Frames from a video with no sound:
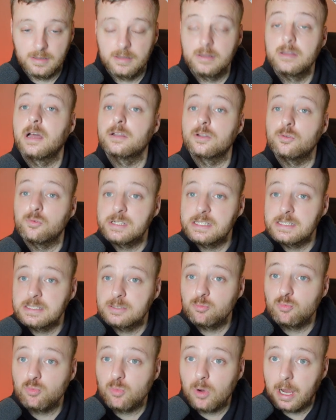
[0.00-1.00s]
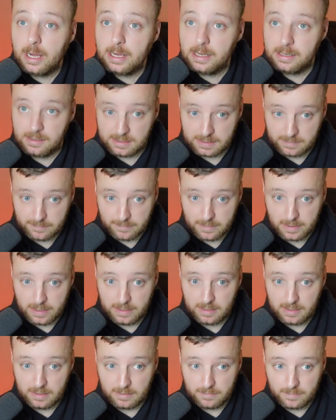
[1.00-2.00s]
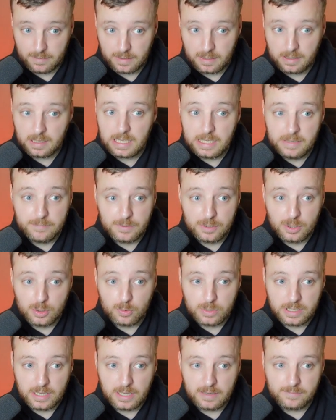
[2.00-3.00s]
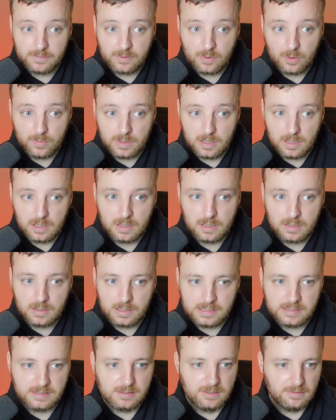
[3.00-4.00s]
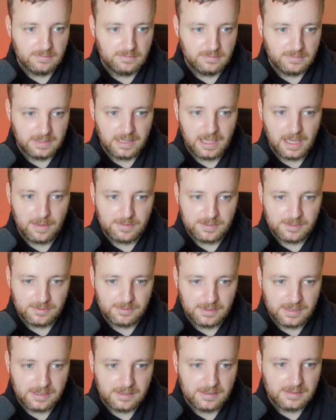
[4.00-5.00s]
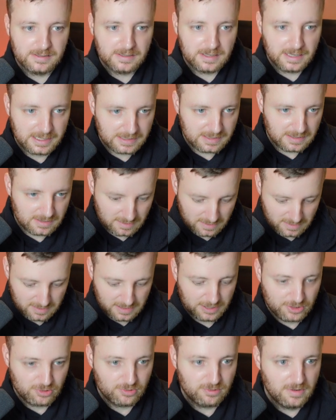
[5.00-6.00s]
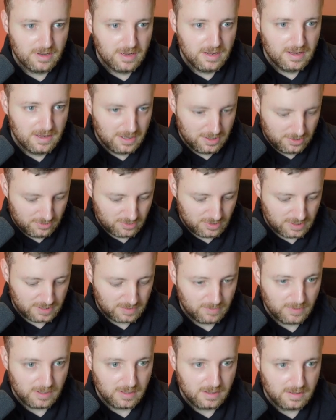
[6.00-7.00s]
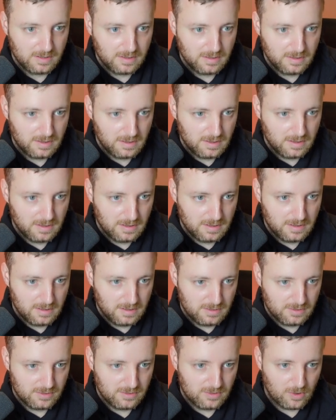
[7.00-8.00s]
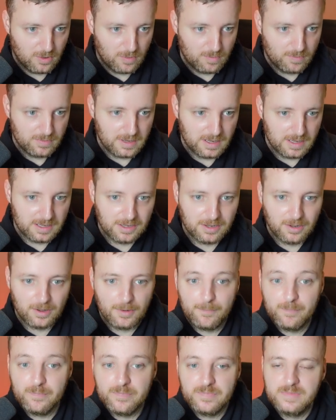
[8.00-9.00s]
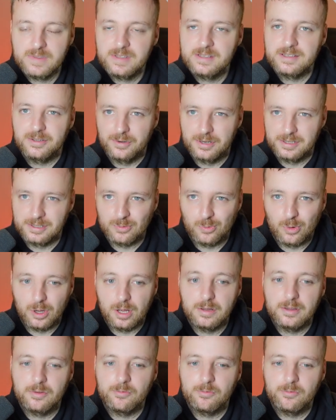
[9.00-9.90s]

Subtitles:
Now the reason why it doesn't find anything, even though we have Tom here, it's not the capital letters. I trust me. Tom, there you go. Still doesn't work.